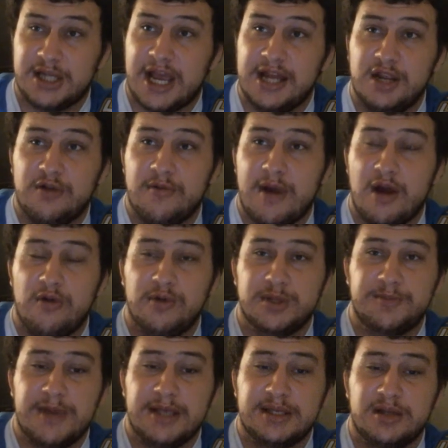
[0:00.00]
Eddie Guerrero was
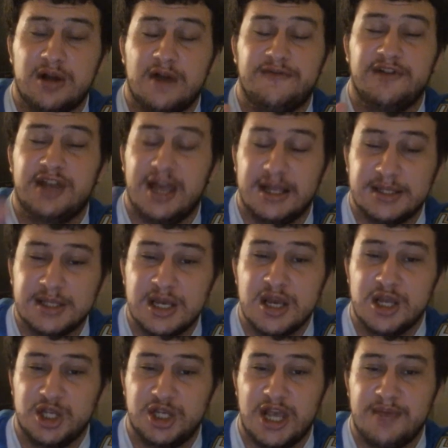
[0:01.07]
facing off against
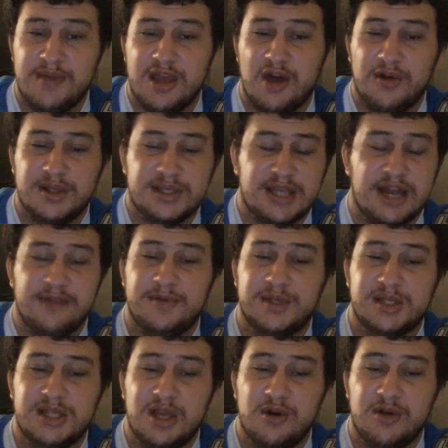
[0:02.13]
JBL inside of a
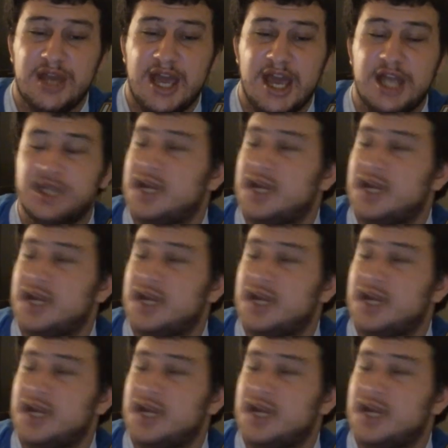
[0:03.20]
steel cage,